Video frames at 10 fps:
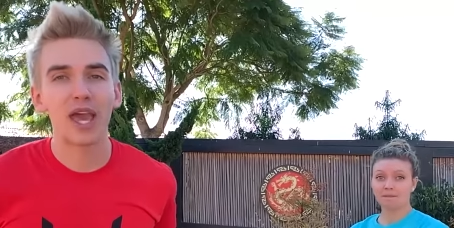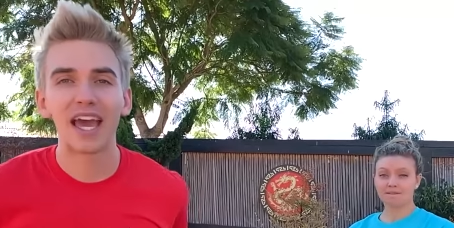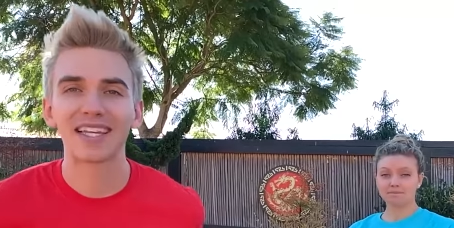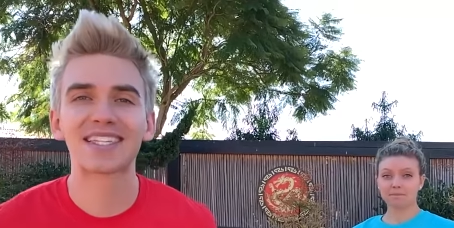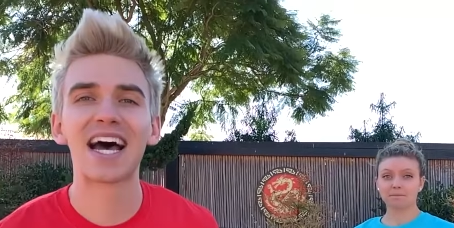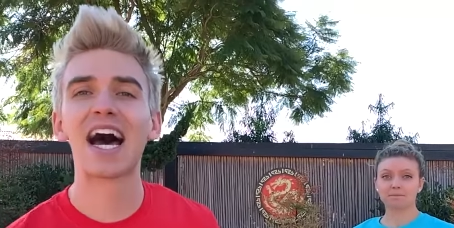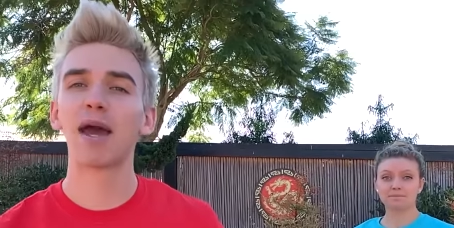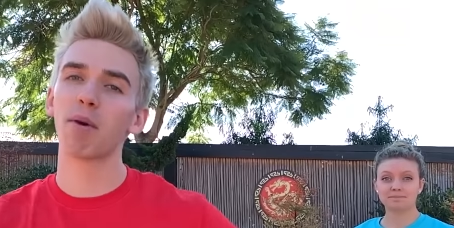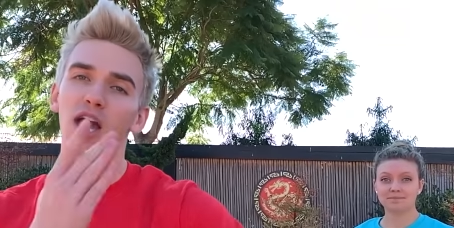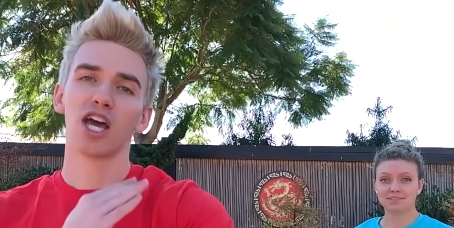Speaker 1: Okay, it's
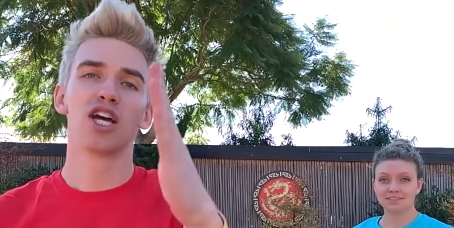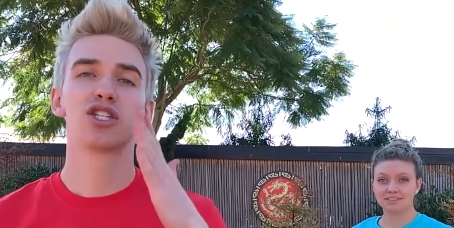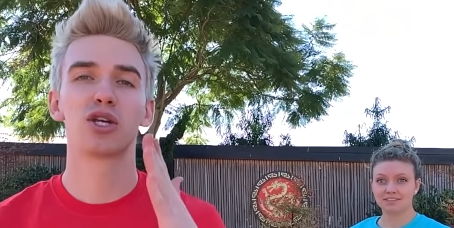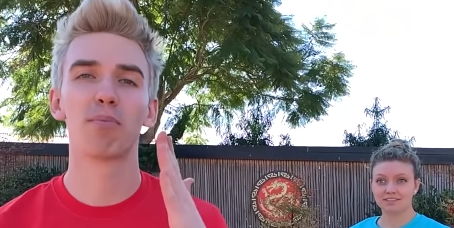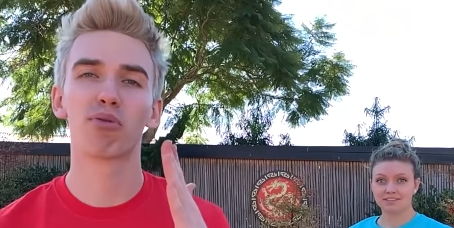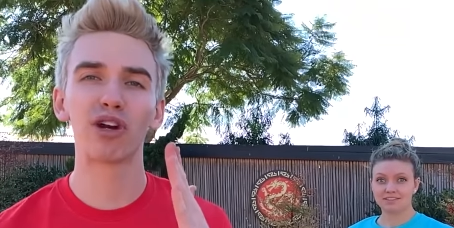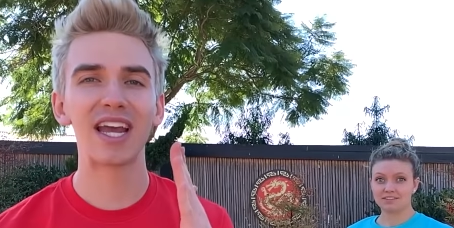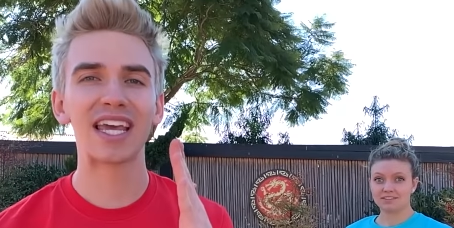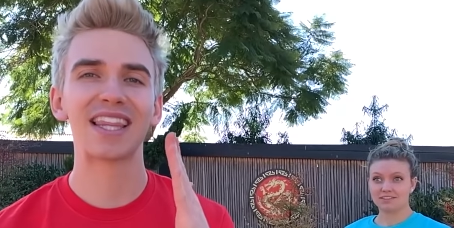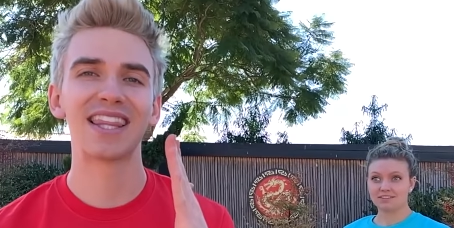time to
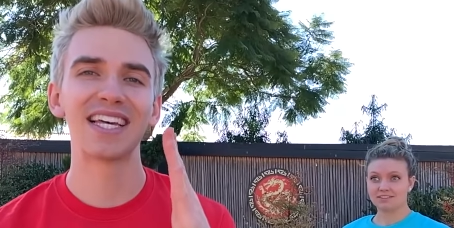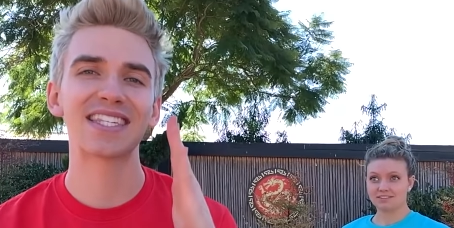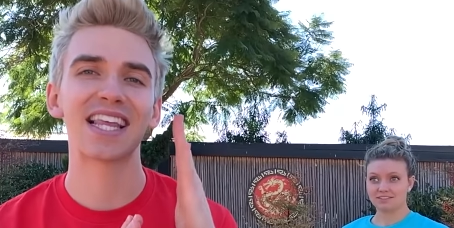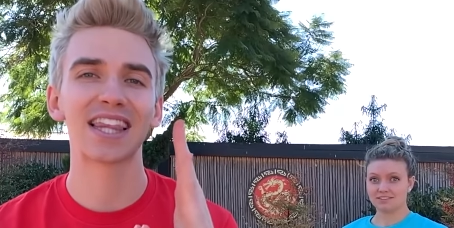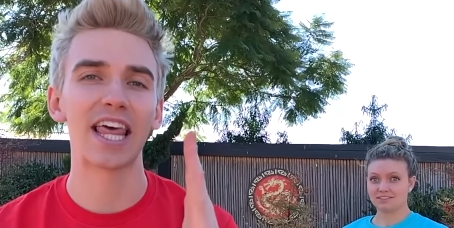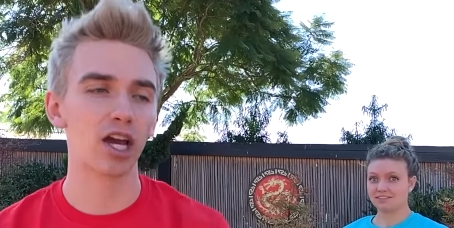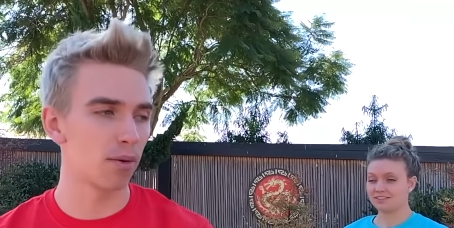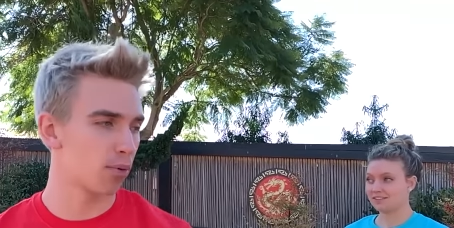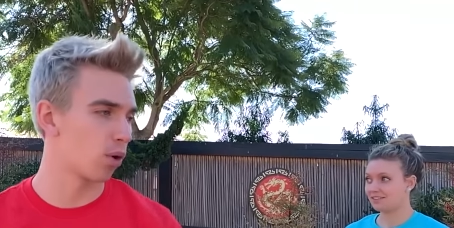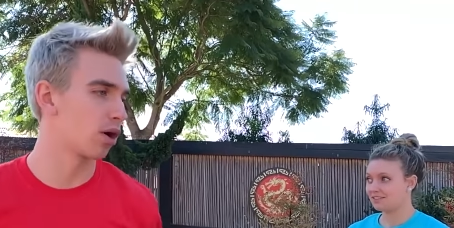break this Lego
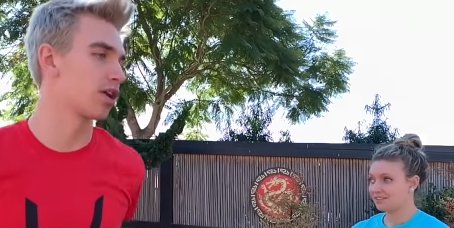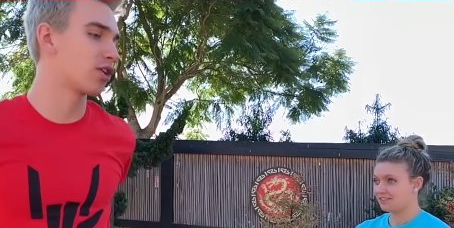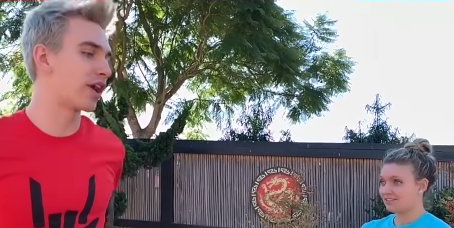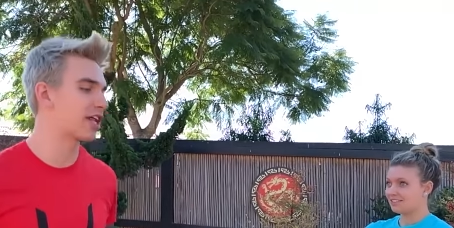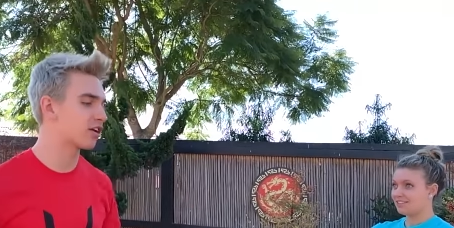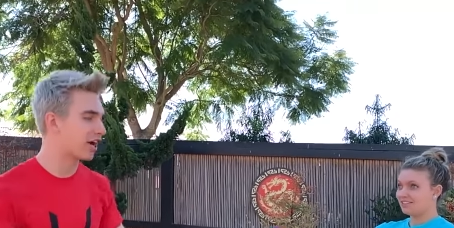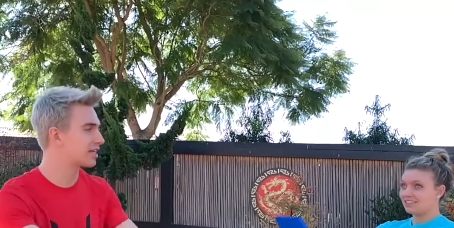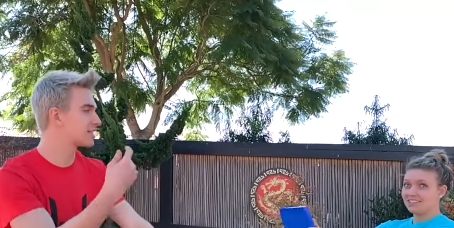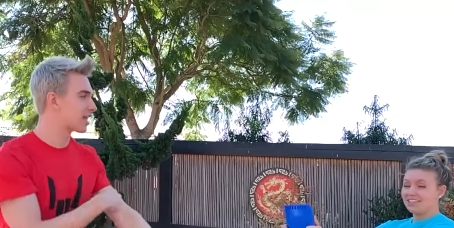board. You ready, Grace?